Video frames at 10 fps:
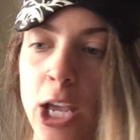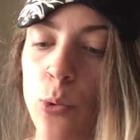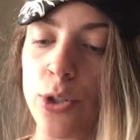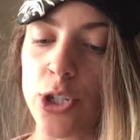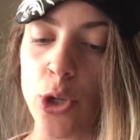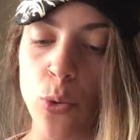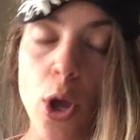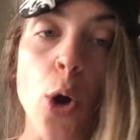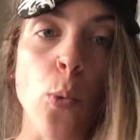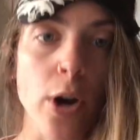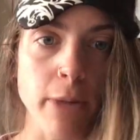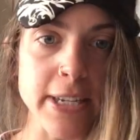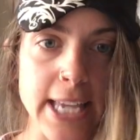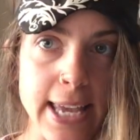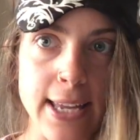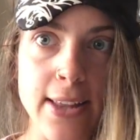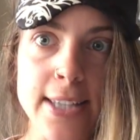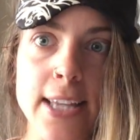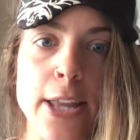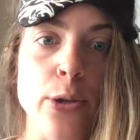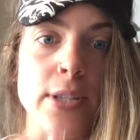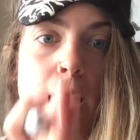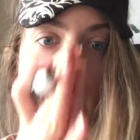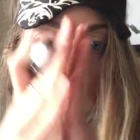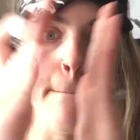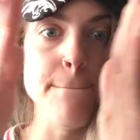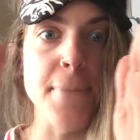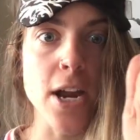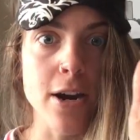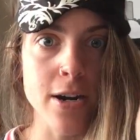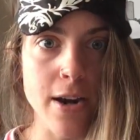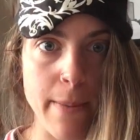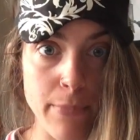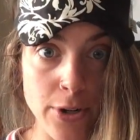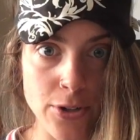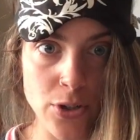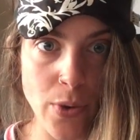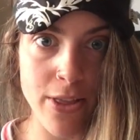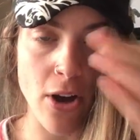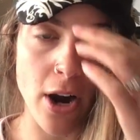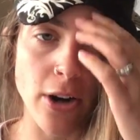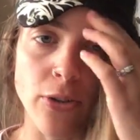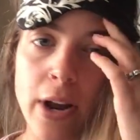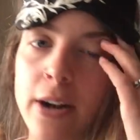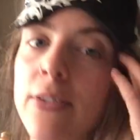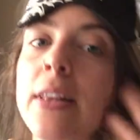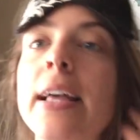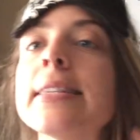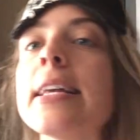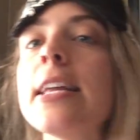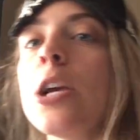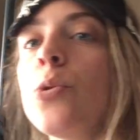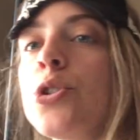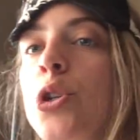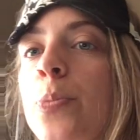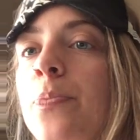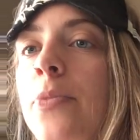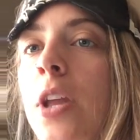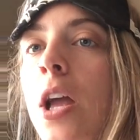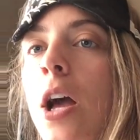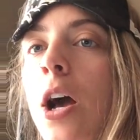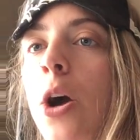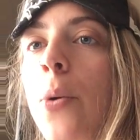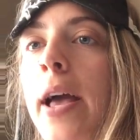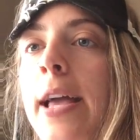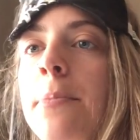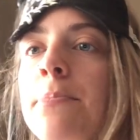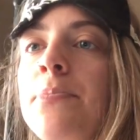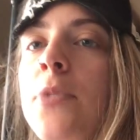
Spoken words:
equal to, we're going to be taking this and using bigger numbers with our greater than, less than, equal to. Okay,